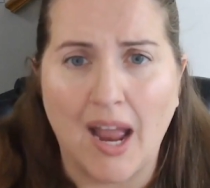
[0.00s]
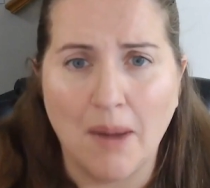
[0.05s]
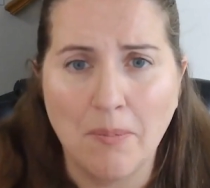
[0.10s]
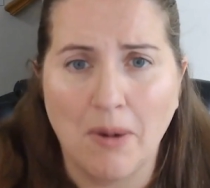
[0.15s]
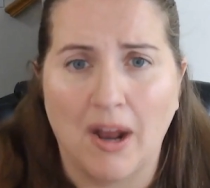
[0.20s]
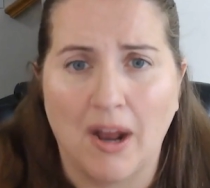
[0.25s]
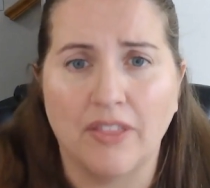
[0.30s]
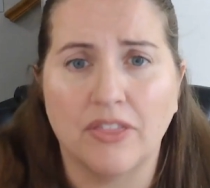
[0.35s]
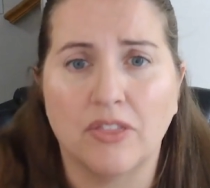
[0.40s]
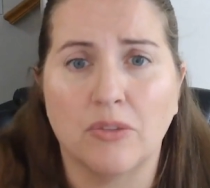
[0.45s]
I
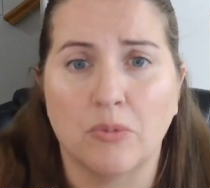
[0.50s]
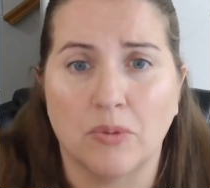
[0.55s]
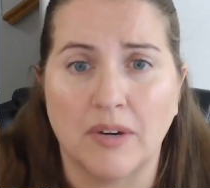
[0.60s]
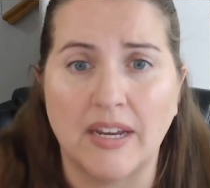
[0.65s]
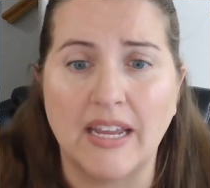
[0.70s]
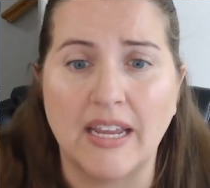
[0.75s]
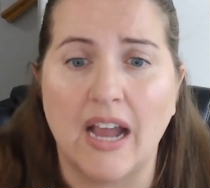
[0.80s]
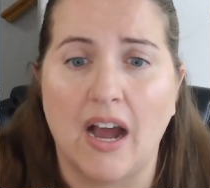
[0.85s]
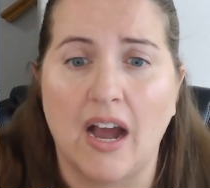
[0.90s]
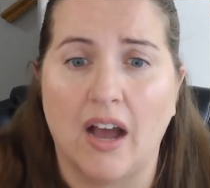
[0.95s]
brought
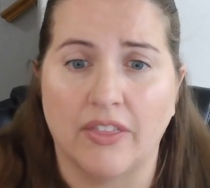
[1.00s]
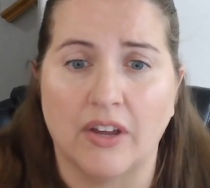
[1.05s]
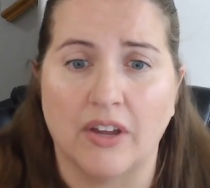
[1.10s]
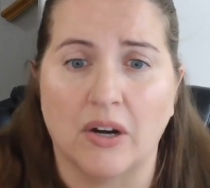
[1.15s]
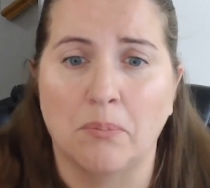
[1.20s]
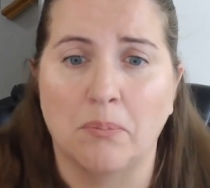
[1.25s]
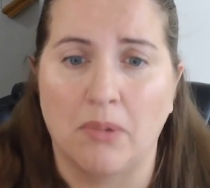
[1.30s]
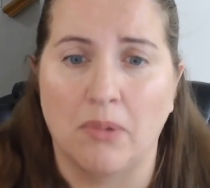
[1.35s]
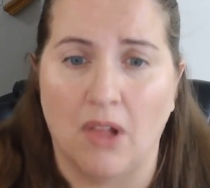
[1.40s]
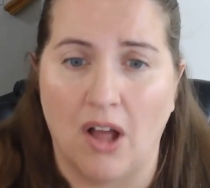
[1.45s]
3
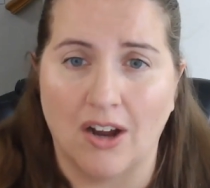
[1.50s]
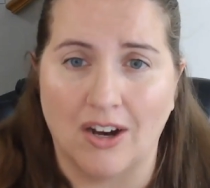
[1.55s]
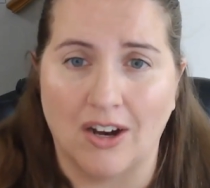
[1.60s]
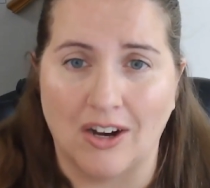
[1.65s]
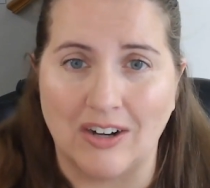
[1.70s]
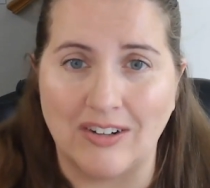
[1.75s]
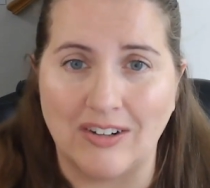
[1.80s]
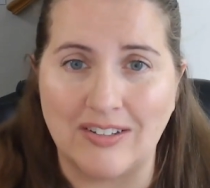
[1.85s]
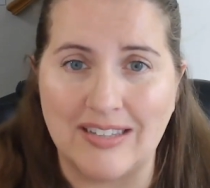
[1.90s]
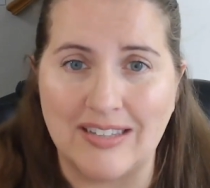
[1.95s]
other
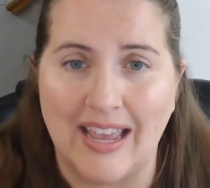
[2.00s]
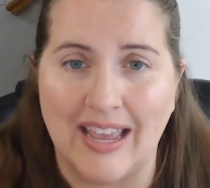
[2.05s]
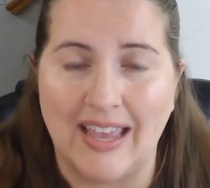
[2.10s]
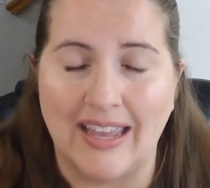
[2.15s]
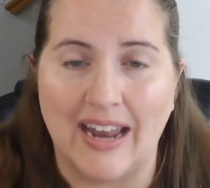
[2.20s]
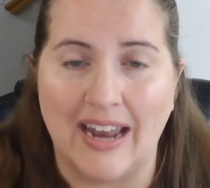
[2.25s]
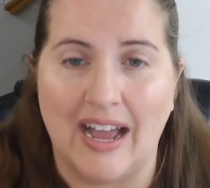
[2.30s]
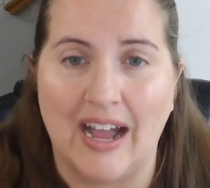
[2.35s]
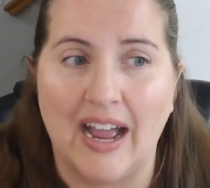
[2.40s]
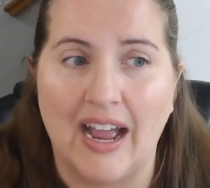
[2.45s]
bloggers,
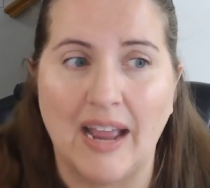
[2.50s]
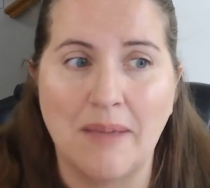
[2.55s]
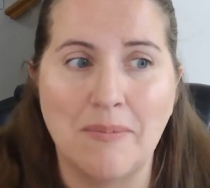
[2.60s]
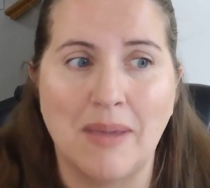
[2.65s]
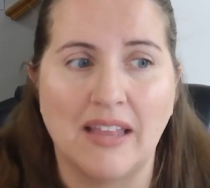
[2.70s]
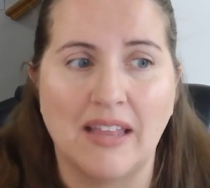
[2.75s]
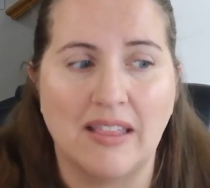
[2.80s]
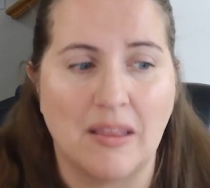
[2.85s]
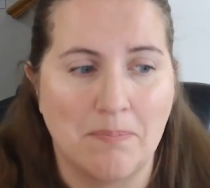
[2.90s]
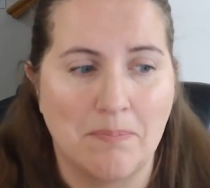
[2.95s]
and I
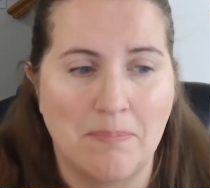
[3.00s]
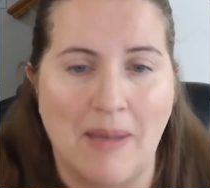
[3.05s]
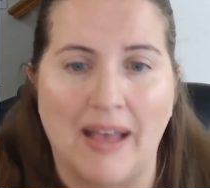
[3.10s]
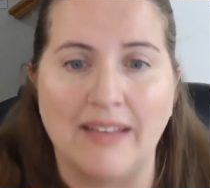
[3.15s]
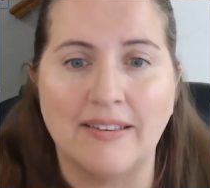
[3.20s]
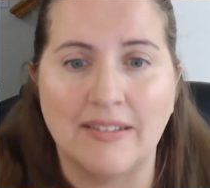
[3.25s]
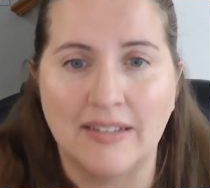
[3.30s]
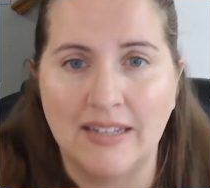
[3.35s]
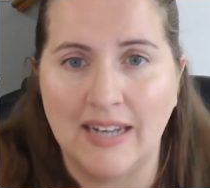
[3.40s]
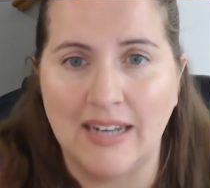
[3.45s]
made the
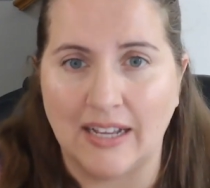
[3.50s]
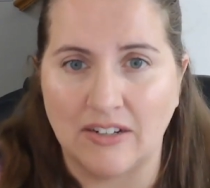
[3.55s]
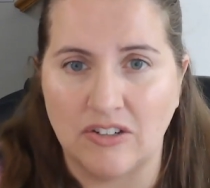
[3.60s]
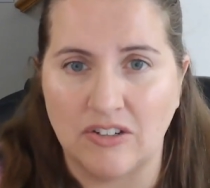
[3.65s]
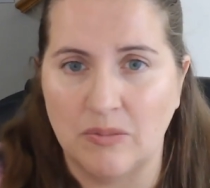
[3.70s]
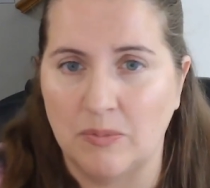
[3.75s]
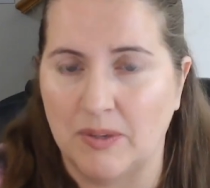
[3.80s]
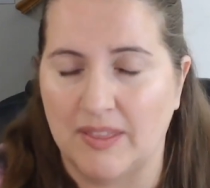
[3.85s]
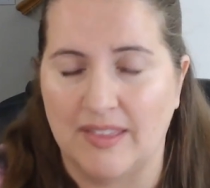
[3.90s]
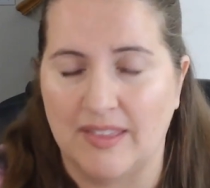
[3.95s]
best
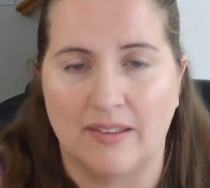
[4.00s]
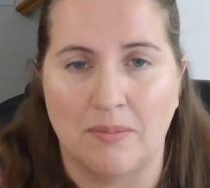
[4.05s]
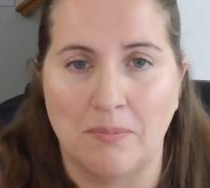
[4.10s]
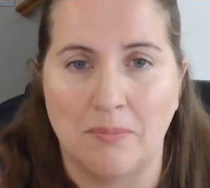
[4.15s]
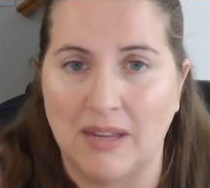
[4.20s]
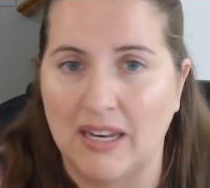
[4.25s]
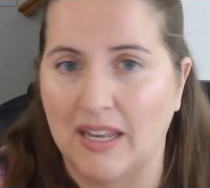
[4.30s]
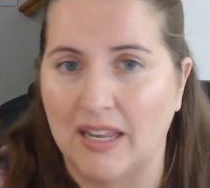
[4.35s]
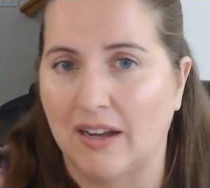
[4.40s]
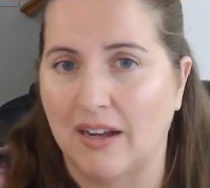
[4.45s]
connection with this
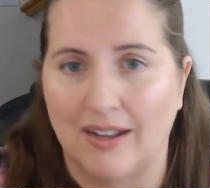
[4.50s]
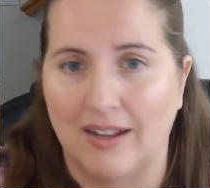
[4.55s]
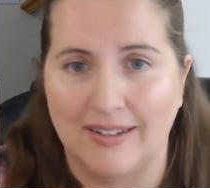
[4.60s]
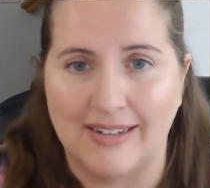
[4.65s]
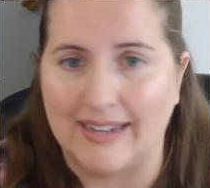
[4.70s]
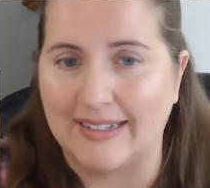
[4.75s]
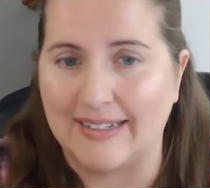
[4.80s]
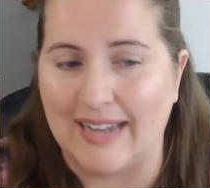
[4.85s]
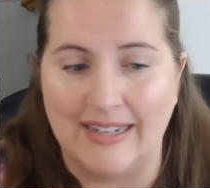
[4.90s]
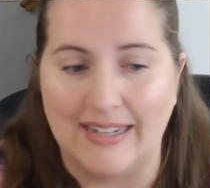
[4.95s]
media
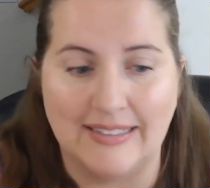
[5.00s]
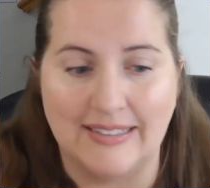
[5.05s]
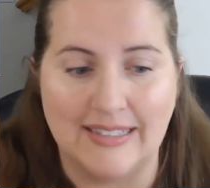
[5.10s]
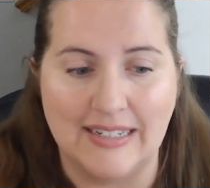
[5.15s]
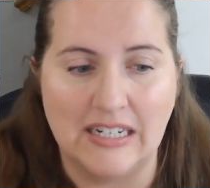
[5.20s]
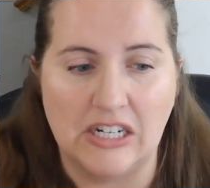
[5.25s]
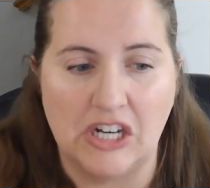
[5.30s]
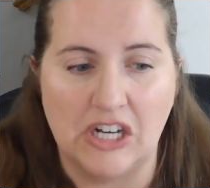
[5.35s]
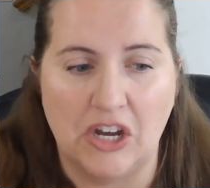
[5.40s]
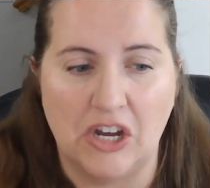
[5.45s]
contact I
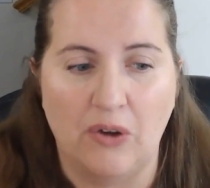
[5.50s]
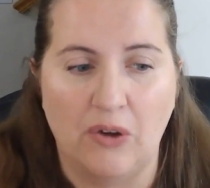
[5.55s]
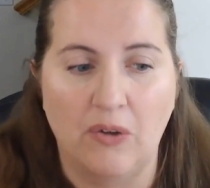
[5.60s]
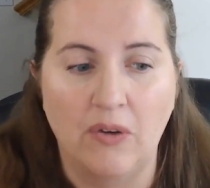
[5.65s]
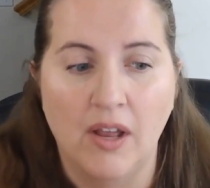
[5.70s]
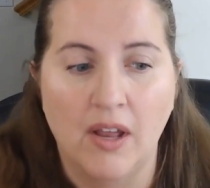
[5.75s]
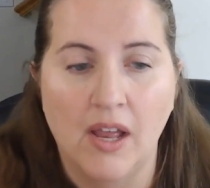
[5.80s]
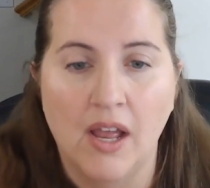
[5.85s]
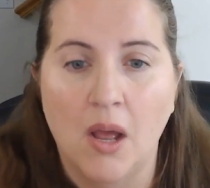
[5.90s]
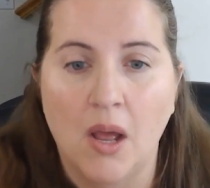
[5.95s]
didn't
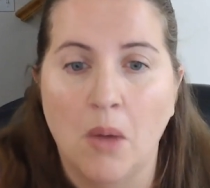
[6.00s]
know,